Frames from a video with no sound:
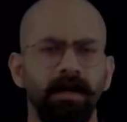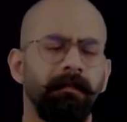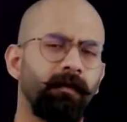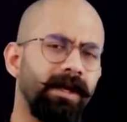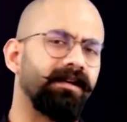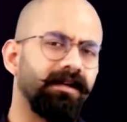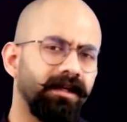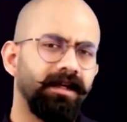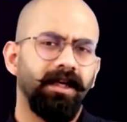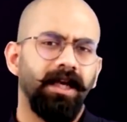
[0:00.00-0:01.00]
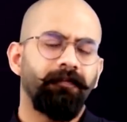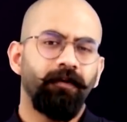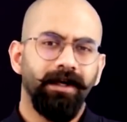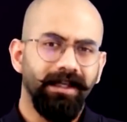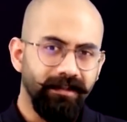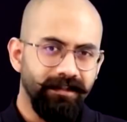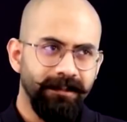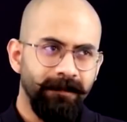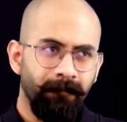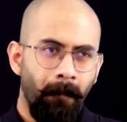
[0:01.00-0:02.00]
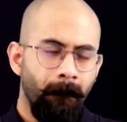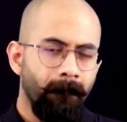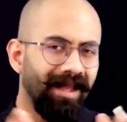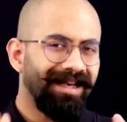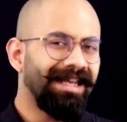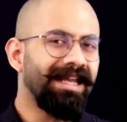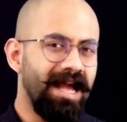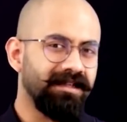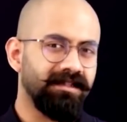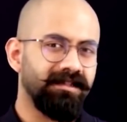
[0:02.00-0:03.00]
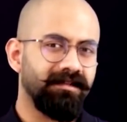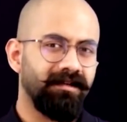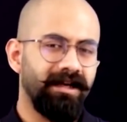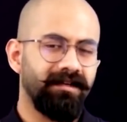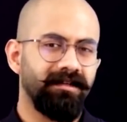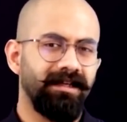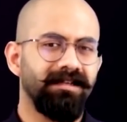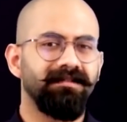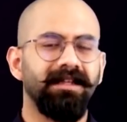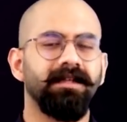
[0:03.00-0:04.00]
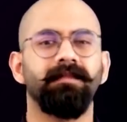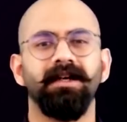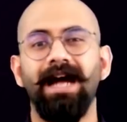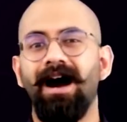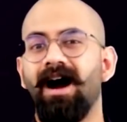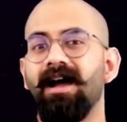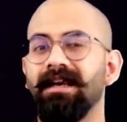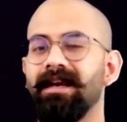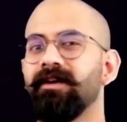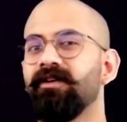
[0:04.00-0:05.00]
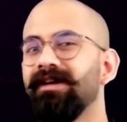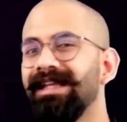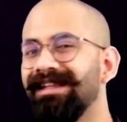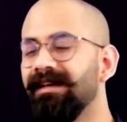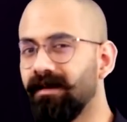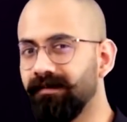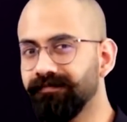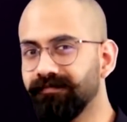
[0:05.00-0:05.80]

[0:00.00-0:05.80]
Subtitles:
But wait, if you look at this, ds, right, is nothing but r into d theta,